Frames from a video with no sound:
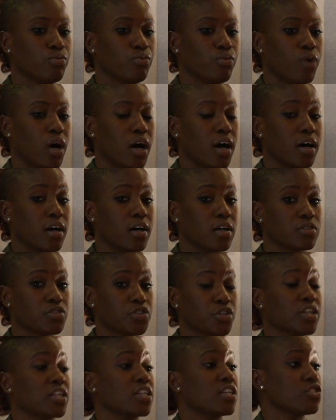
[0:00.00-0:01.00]
uh,
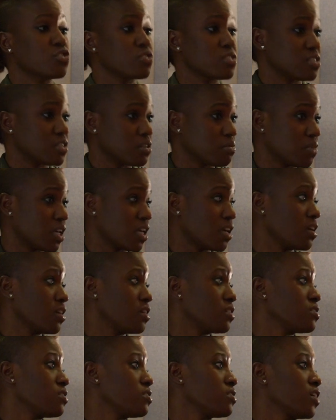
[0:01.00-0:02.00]
took an interest in me
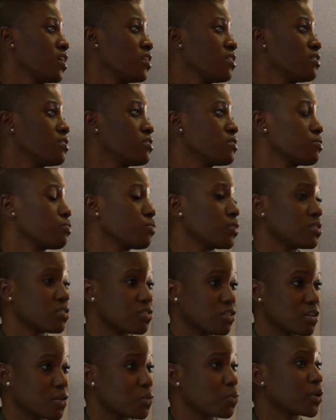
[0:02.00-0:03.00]
and and we
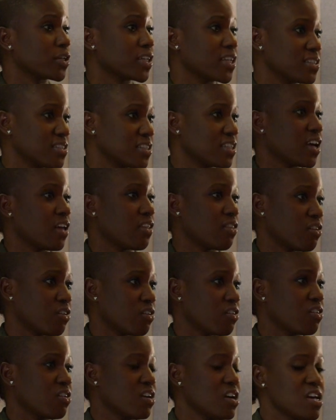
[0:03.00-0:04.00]
started working
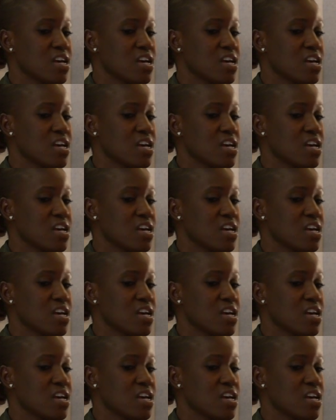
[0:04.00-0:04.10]
together